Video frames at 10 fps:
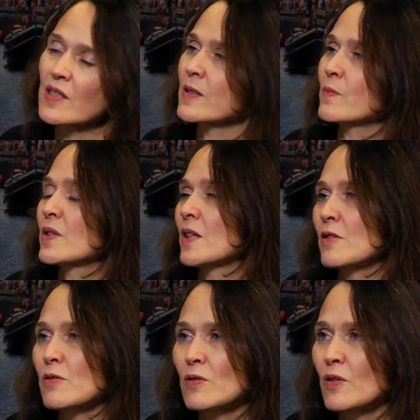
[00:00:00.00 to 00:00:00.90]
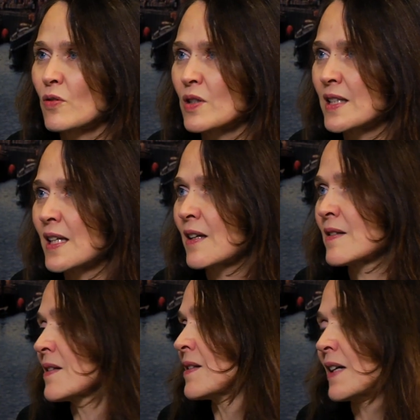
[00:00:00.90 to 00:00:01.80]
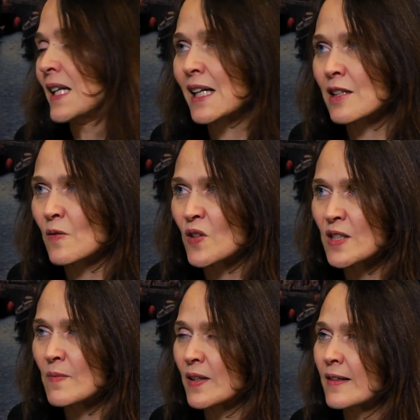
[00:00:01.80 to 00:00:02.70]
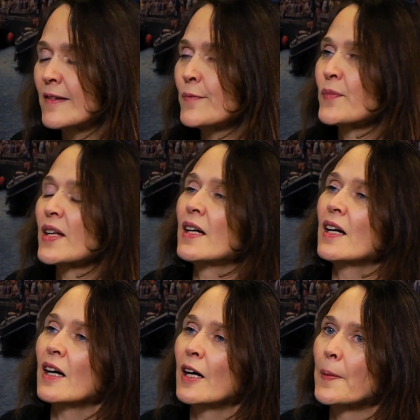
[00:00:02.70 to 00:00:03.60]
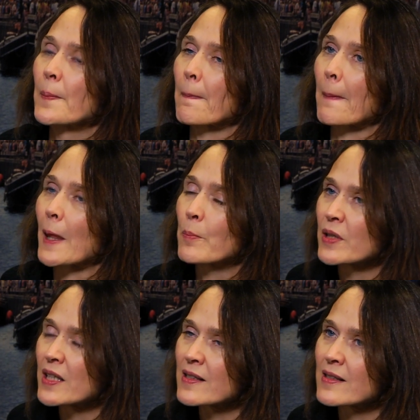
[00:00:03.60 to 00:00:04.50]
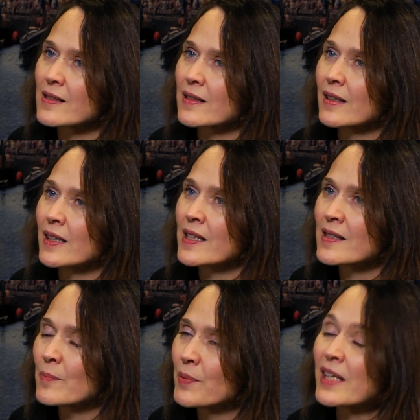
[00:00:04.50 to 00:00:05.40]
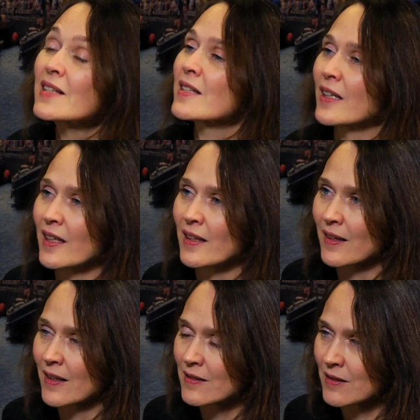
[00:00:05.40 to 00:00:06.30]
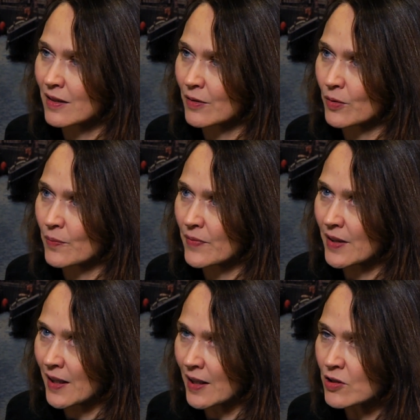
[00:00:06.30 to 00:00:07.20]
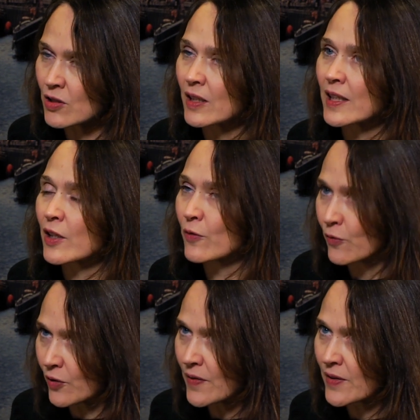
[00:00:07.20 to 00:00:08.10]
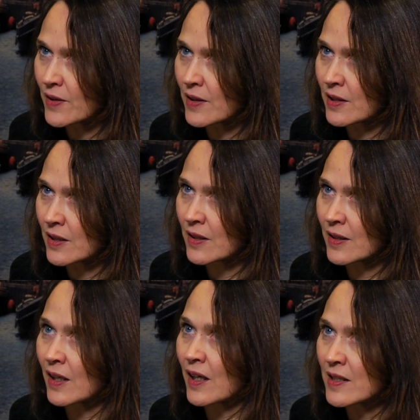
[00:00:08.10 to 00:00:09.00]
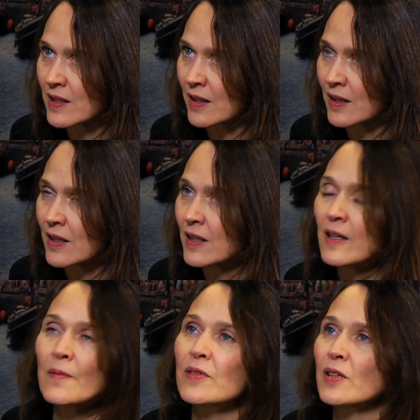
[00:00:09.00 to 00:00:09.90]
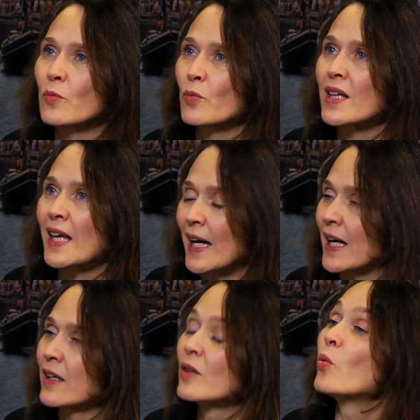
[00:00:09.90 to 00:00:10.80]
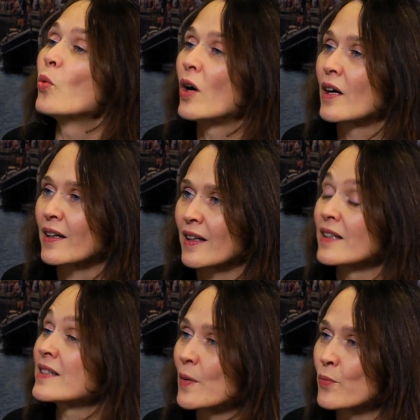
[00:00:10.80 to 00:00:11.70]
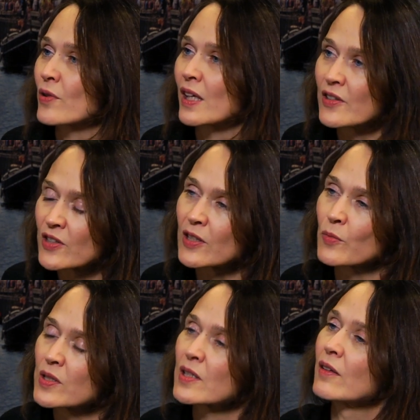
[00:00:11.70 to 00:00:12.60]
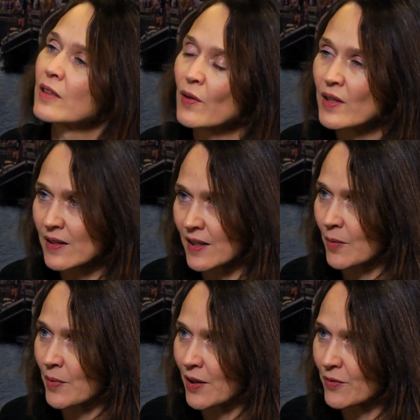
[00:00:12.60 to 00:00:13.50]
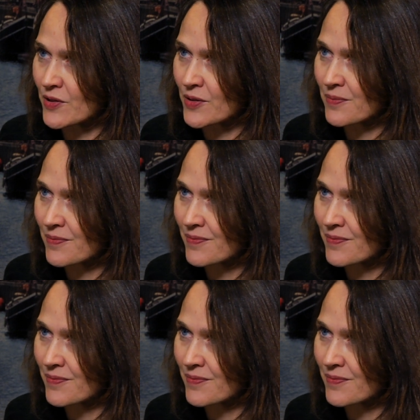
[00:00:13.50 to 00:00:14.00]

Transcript: its potential critique as design activism, and but its ability to actually confront the idea that we can work in a temporality that we don't know anything about